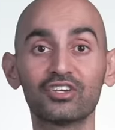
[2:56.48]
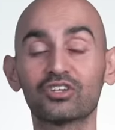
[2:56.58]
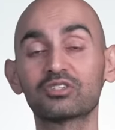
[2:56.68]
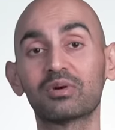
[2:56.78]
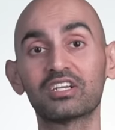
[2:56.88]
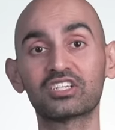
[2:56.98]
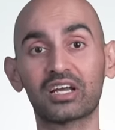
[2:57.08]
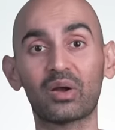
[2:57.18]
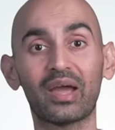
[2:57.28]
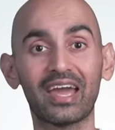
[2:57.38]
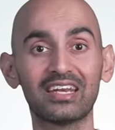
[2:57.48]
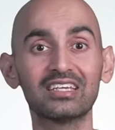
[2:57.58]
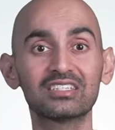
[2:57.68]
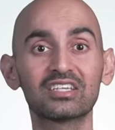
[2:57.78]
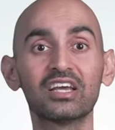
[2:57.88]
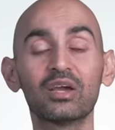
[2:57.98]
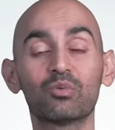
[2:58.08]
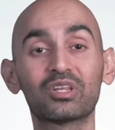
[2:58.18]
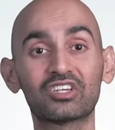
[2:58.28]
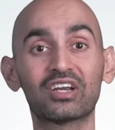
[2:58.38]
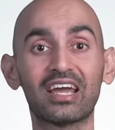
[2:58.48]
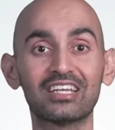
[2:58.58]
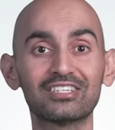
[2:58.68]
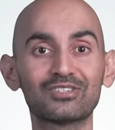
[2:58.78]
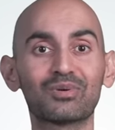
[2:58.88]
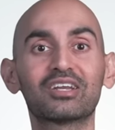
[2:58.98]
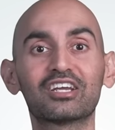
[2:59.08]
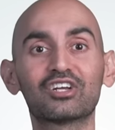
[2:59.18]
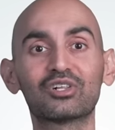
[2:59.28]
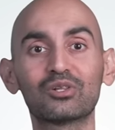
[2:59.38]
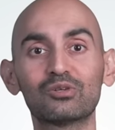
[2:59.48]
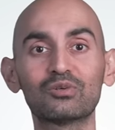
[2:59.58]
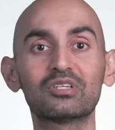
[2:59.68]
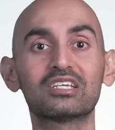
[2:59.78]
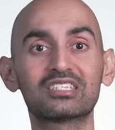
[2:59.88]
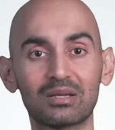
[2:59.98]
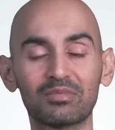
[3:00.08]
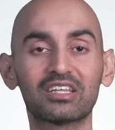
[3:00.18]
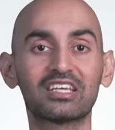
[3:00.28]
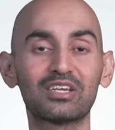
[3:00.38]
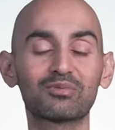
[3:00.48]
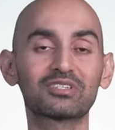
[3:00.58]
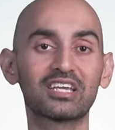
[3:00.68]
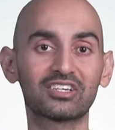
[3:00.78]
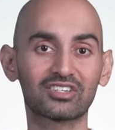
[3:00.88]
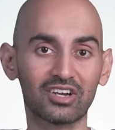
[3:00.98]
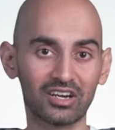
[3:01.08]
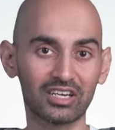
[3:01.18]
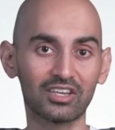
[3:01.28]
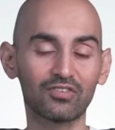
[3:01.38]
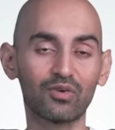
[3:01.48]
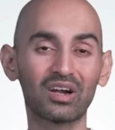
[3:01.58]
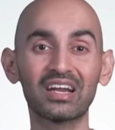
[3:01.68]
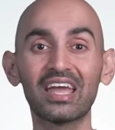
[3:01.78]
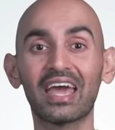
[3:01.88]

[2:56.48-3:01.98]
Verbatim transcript: You also want to check out headings. With your headings, you want to include some of the keywords that you're targeting for.